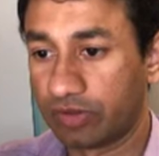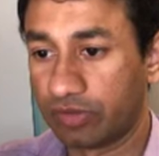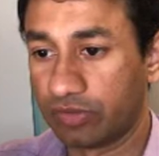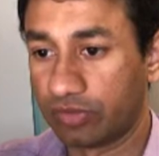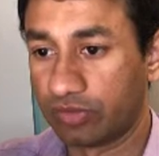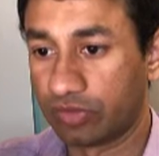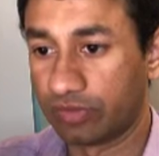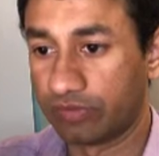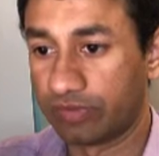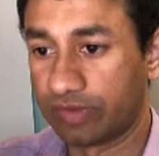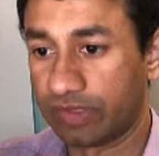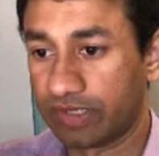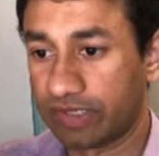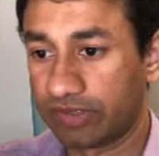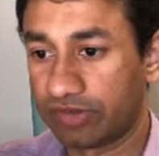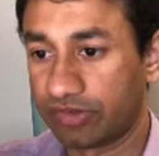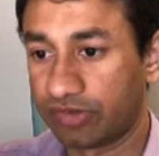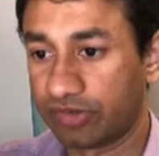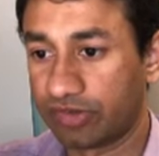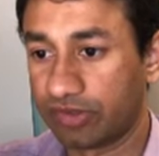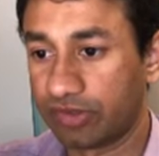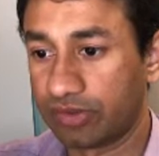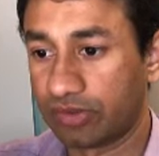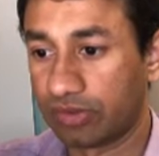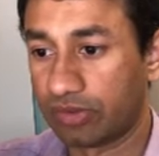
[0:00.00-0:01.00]
So we can
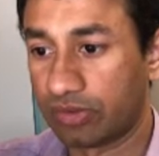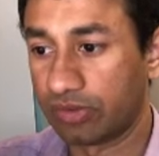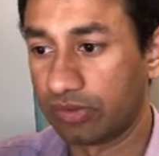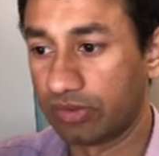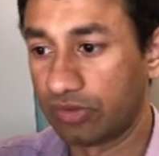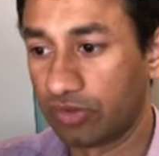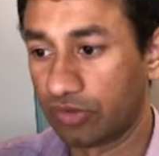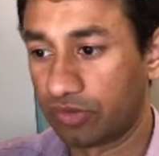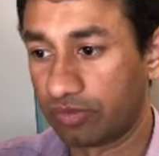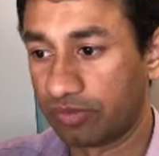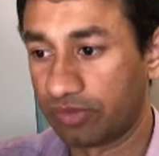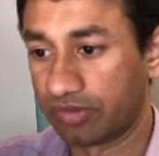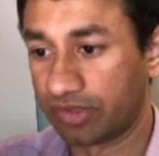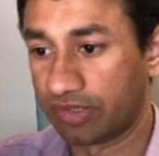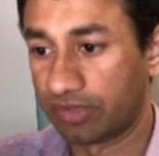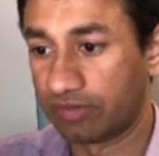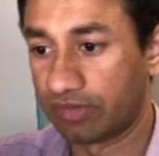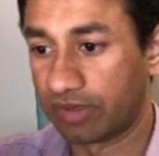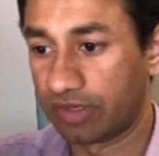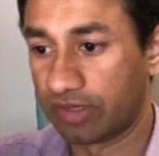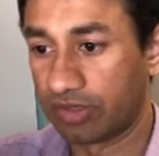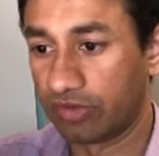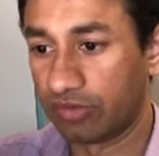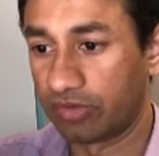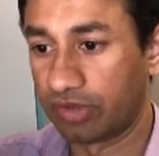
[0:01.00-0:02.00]
see all those missing
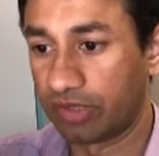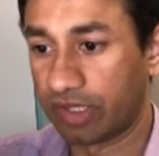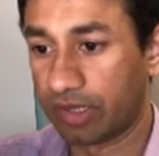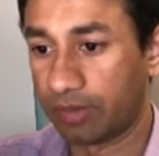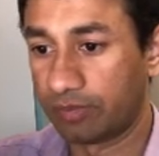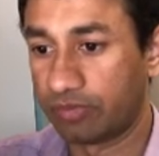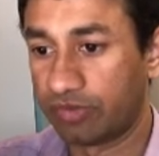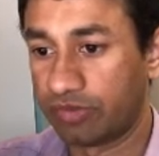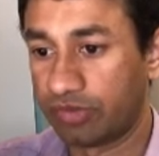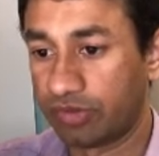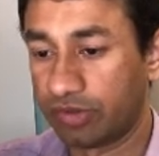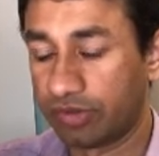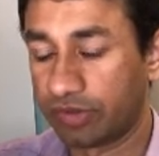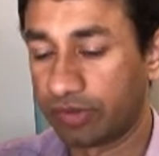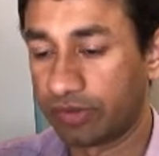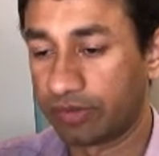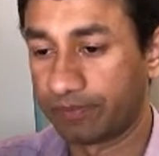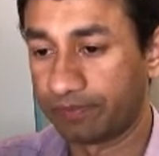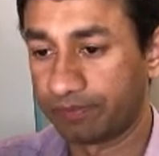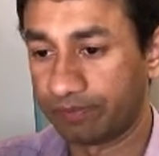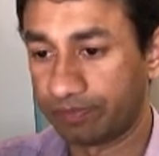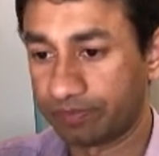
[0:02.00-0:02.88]
values are captured